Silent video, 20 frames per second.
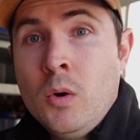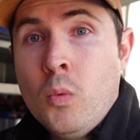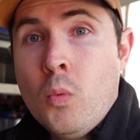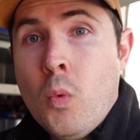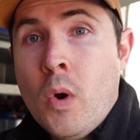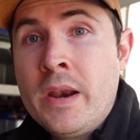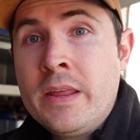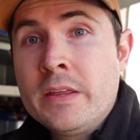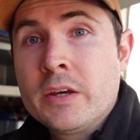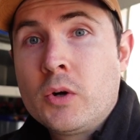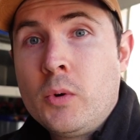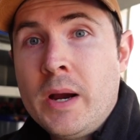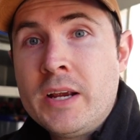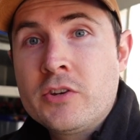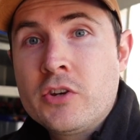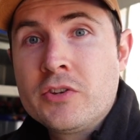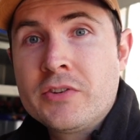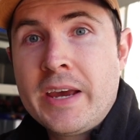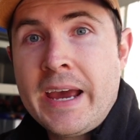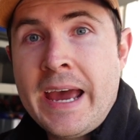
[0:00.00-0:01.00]
One of the
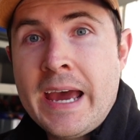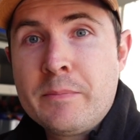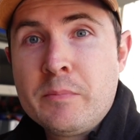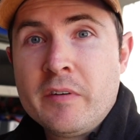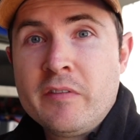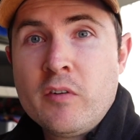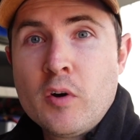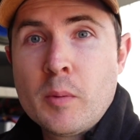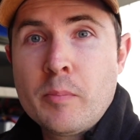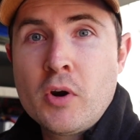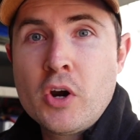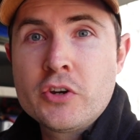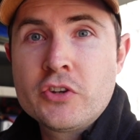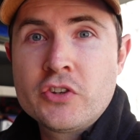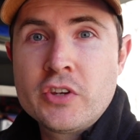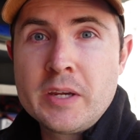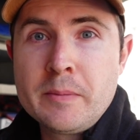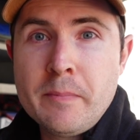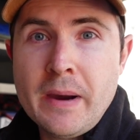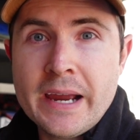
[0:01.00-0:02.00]
questions I had before
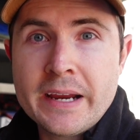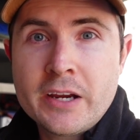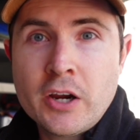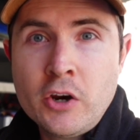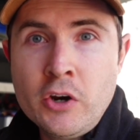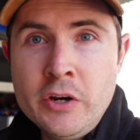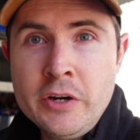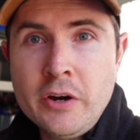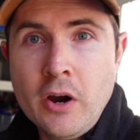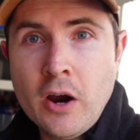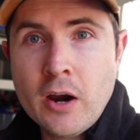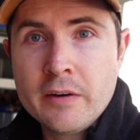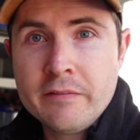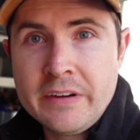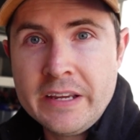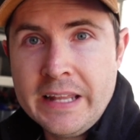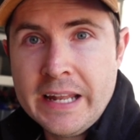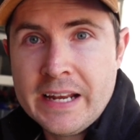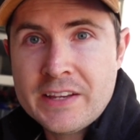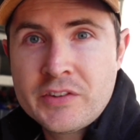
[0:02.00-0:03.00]
purchasing my current
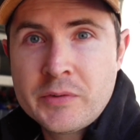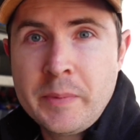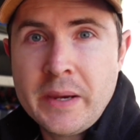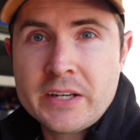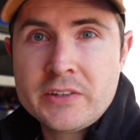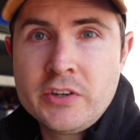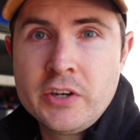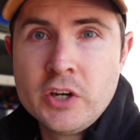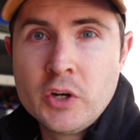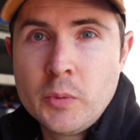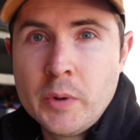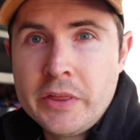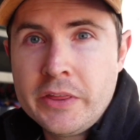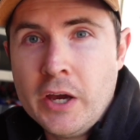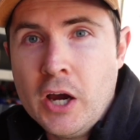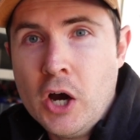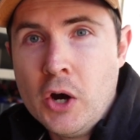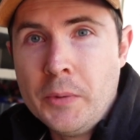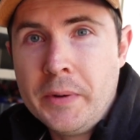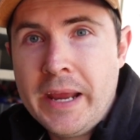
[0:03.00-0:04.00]
RV that I spec'd here with
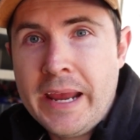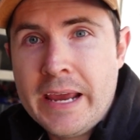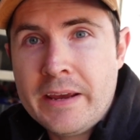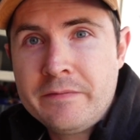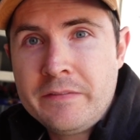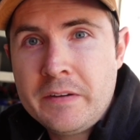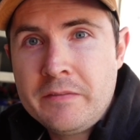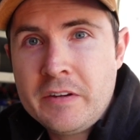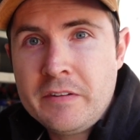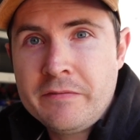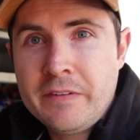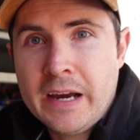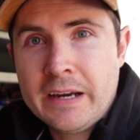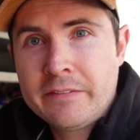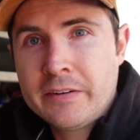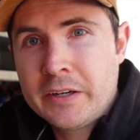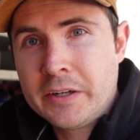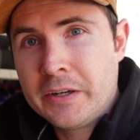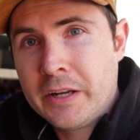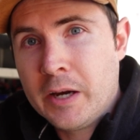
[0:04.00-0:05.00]
the Onan
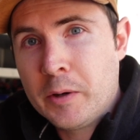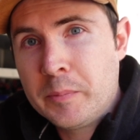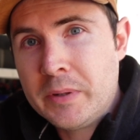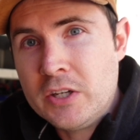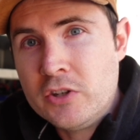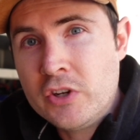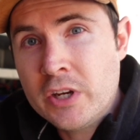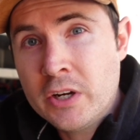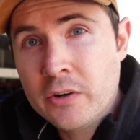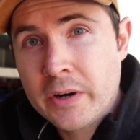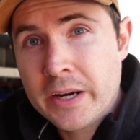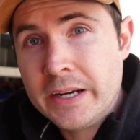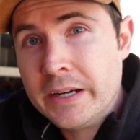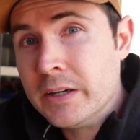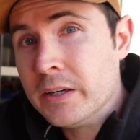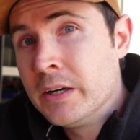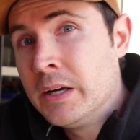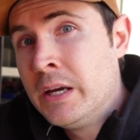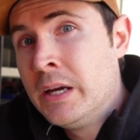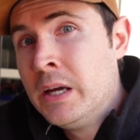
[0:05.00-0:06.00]
5500 LP
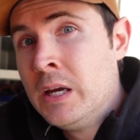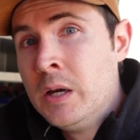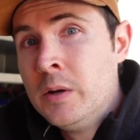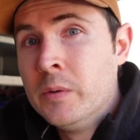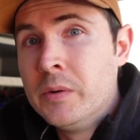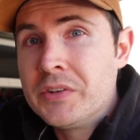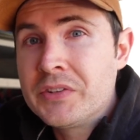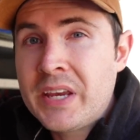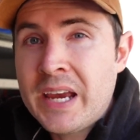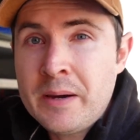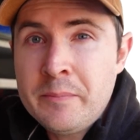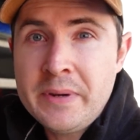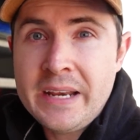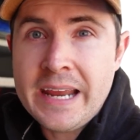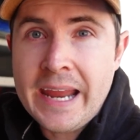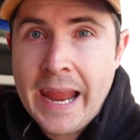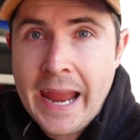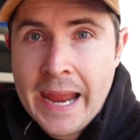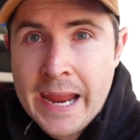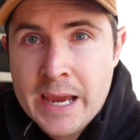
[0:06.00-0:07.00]
generator was how
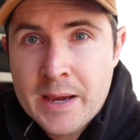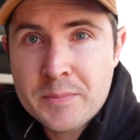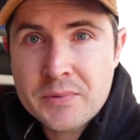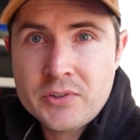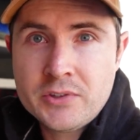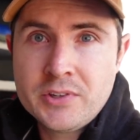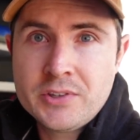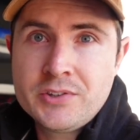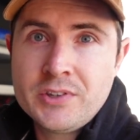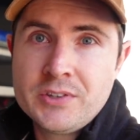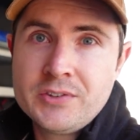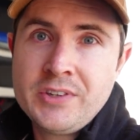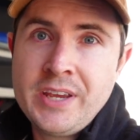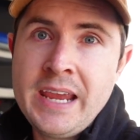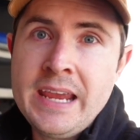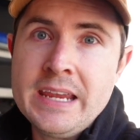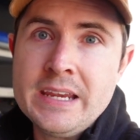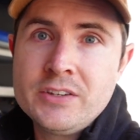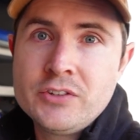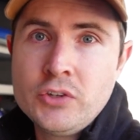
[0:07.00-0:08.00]
many amps does it
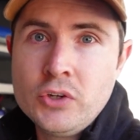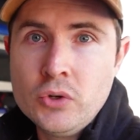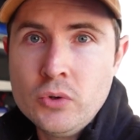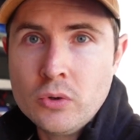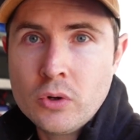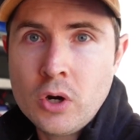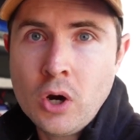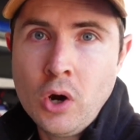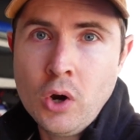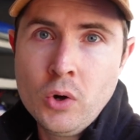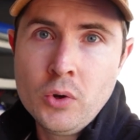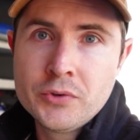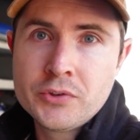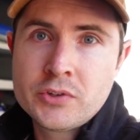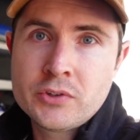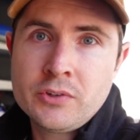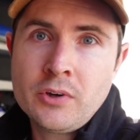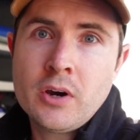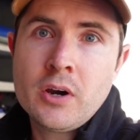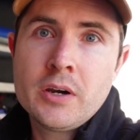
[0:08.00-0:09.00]
take to cold
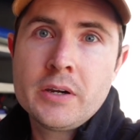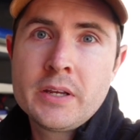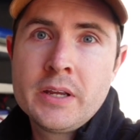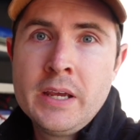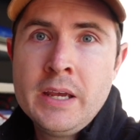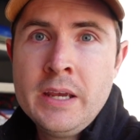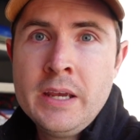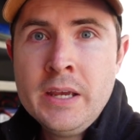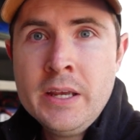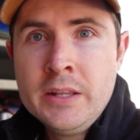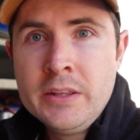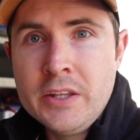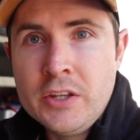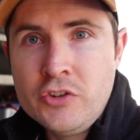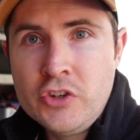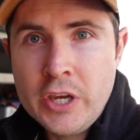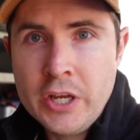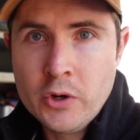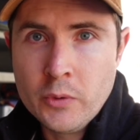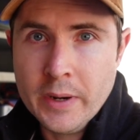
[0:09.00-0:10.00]
start the
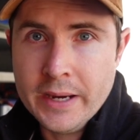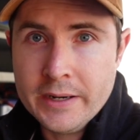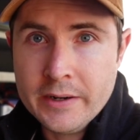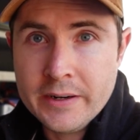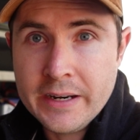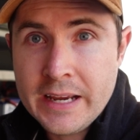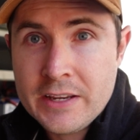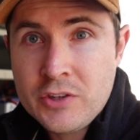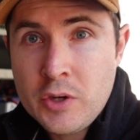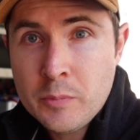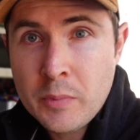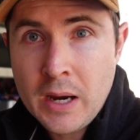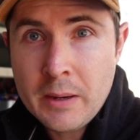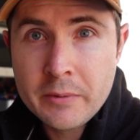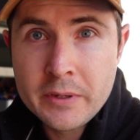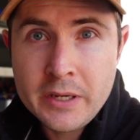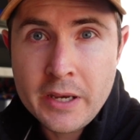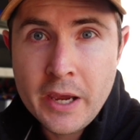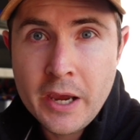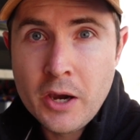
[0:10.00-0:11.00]
generator. And as you
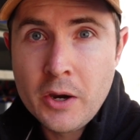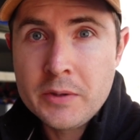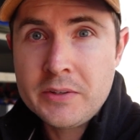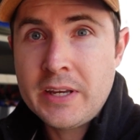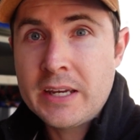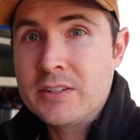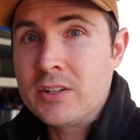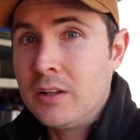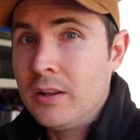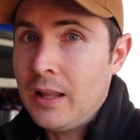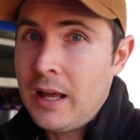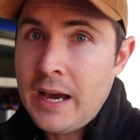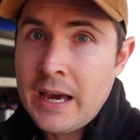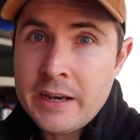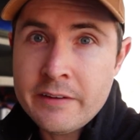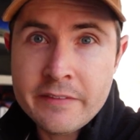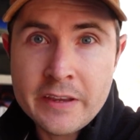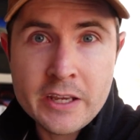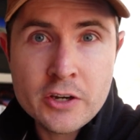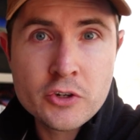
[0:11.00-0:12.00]
probably know, it takes a
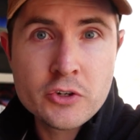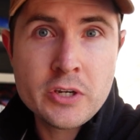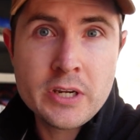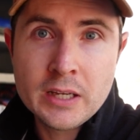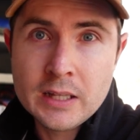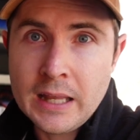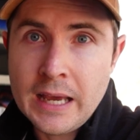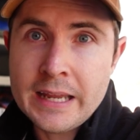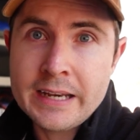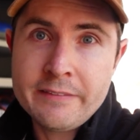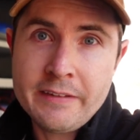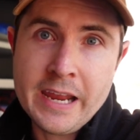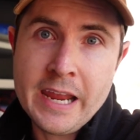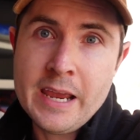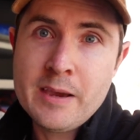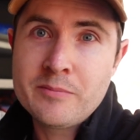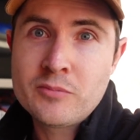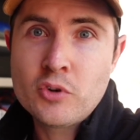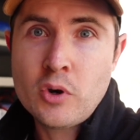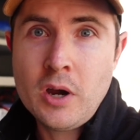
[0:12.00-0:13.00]
lot of energy, a lot of
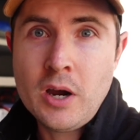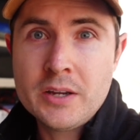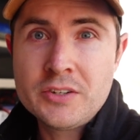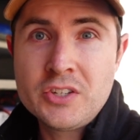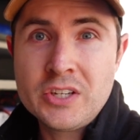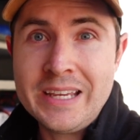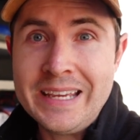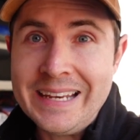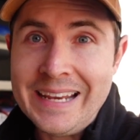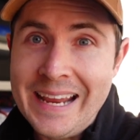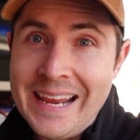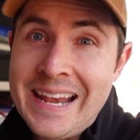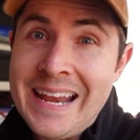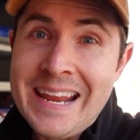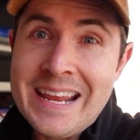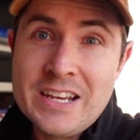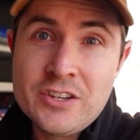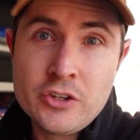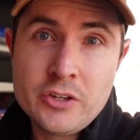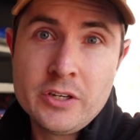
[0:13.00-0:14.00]
amp draw to get
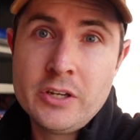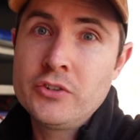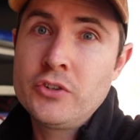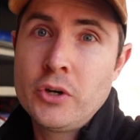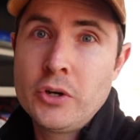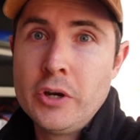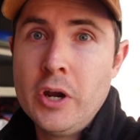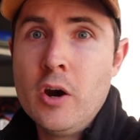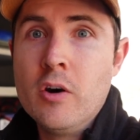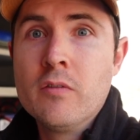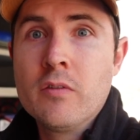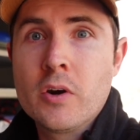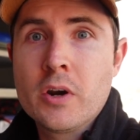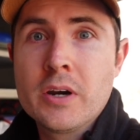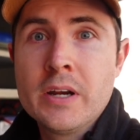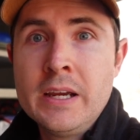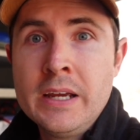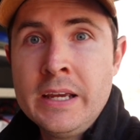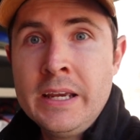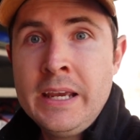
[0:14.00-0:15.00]
any engine to turn
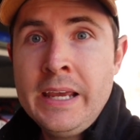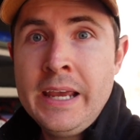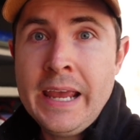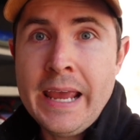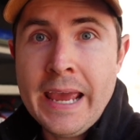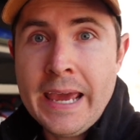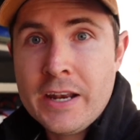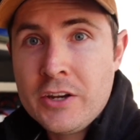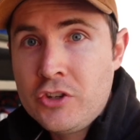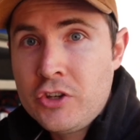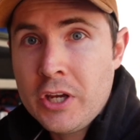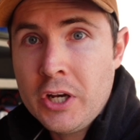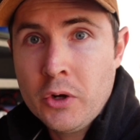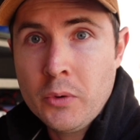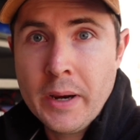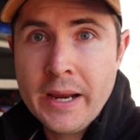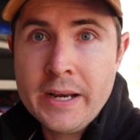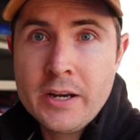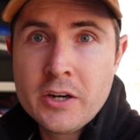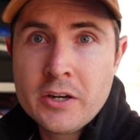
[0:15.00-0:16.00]
over, and a
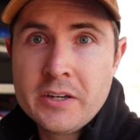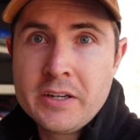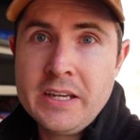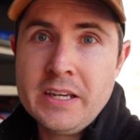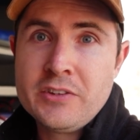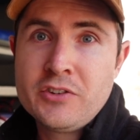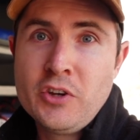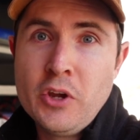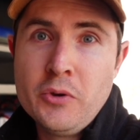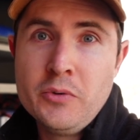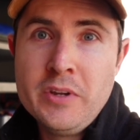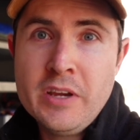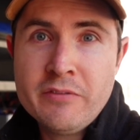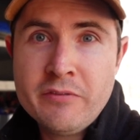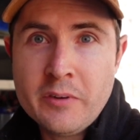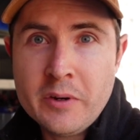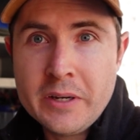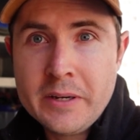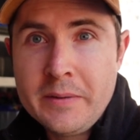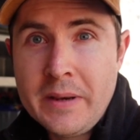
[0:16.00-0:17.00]
generator is no
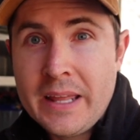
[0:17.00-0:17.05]
different.